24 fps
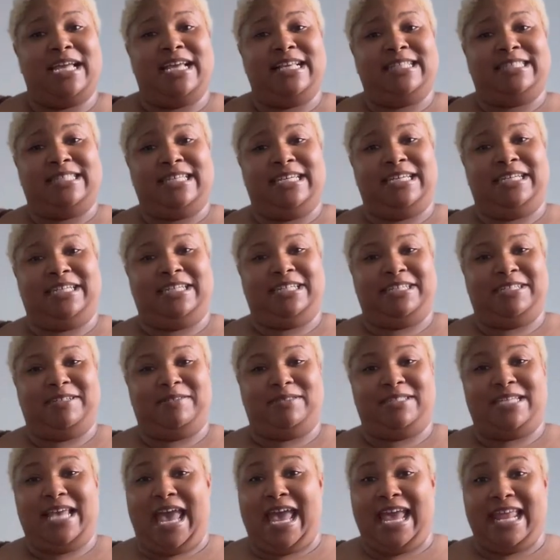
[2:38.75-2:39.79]
it's a
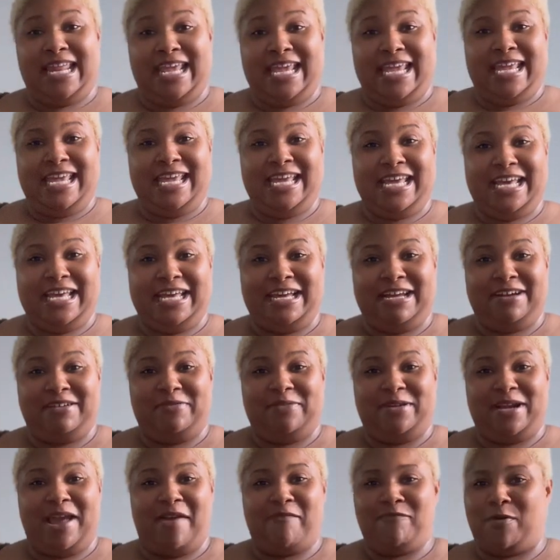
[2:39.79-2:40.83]
teddy or
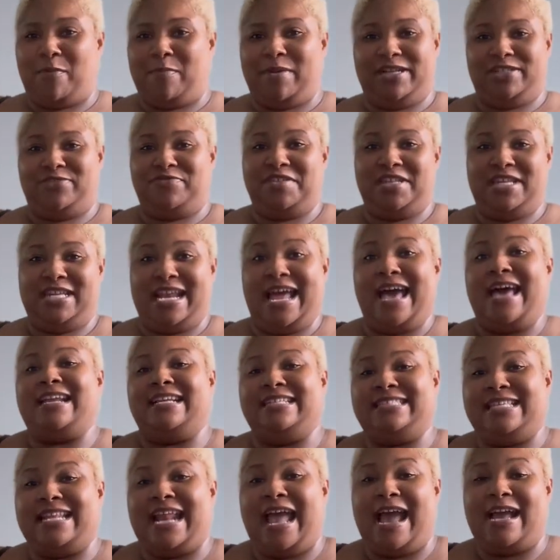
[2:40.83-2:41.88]
whatever, but it's really not.
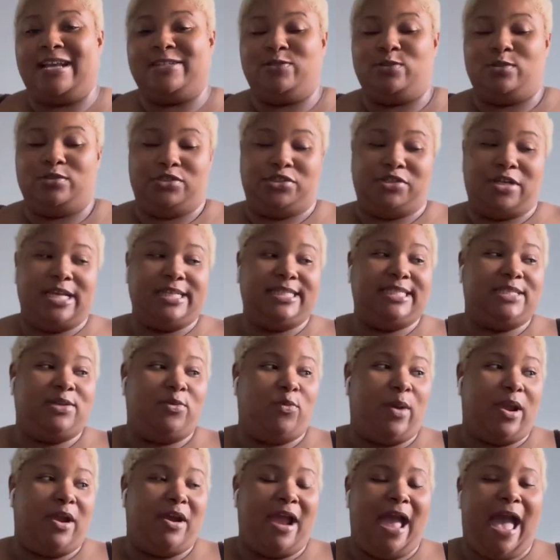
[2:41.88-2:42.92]
It's an actual dress to
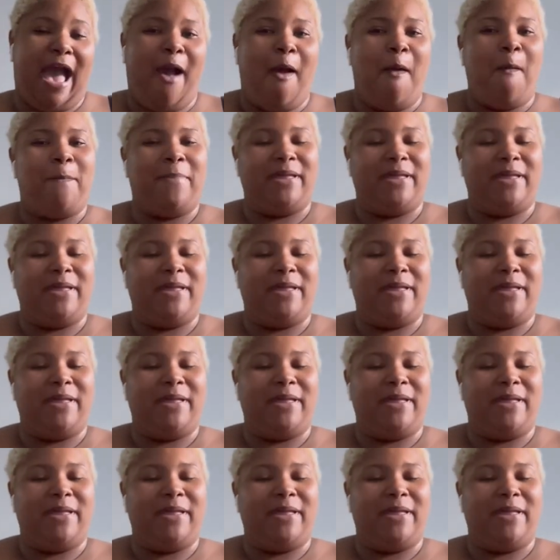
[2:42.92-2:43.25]
wear out.